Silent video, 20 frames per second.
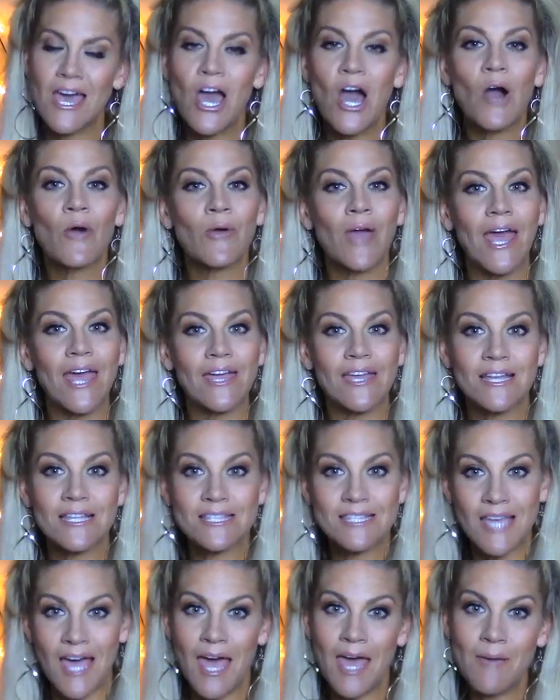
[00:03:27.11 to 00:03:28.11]
Okay,
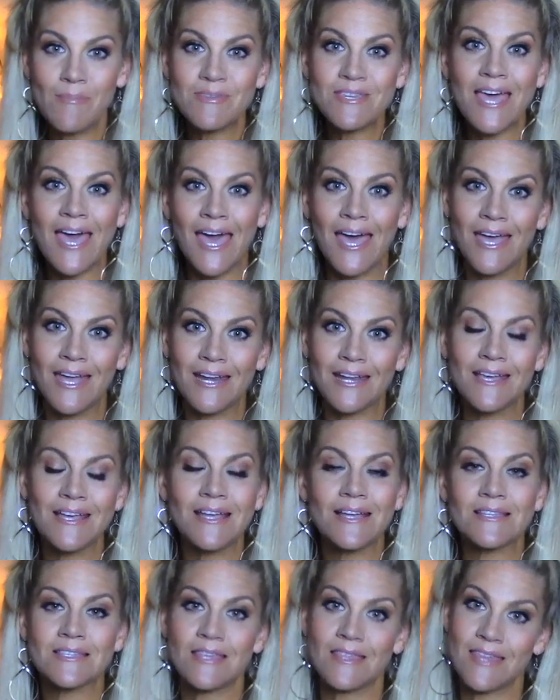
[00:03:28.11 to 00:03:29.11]
it's time to head
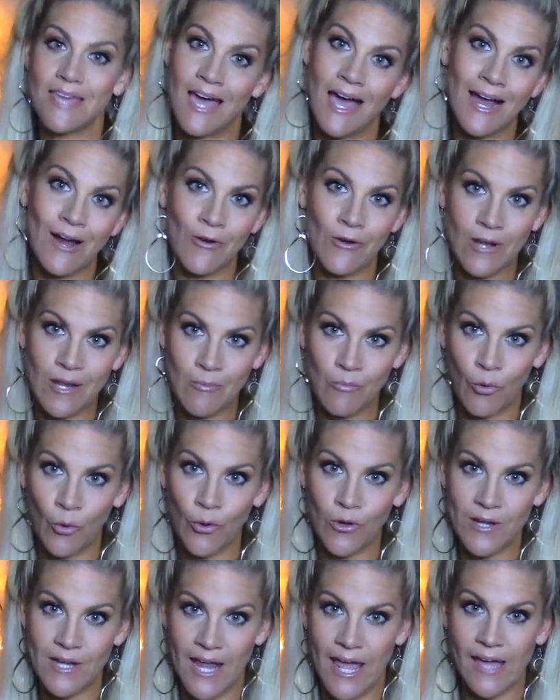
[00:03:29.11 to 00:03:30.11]
to the ironing
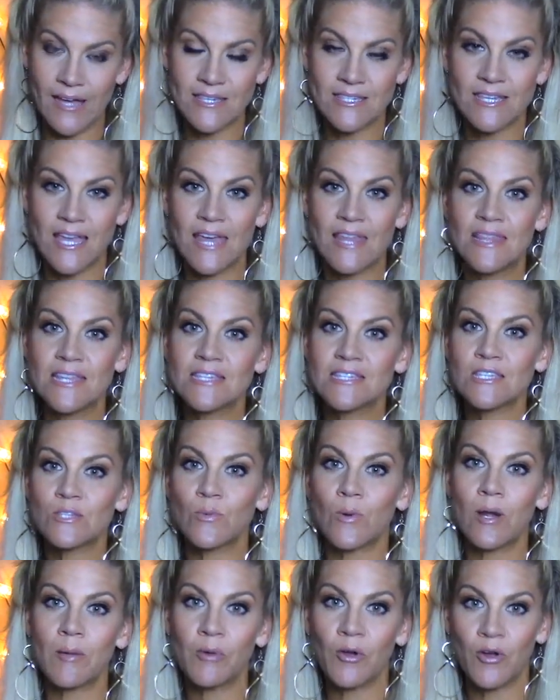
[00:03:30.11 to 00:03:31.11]
board next. And this is
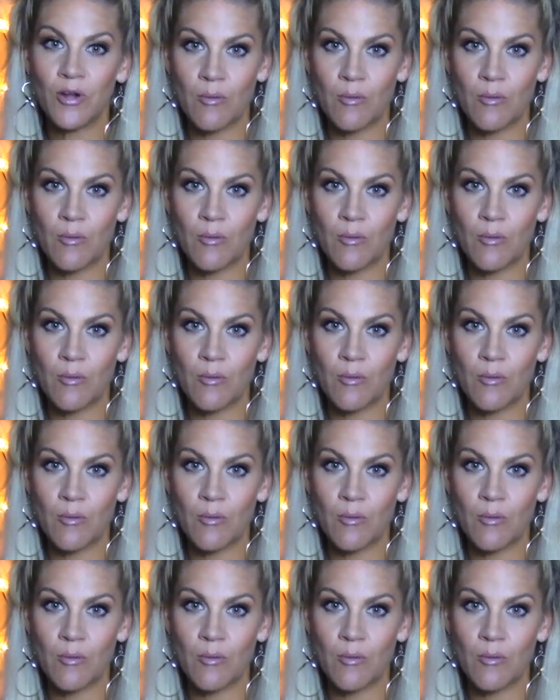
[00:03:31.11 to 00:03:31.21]
where I'm going to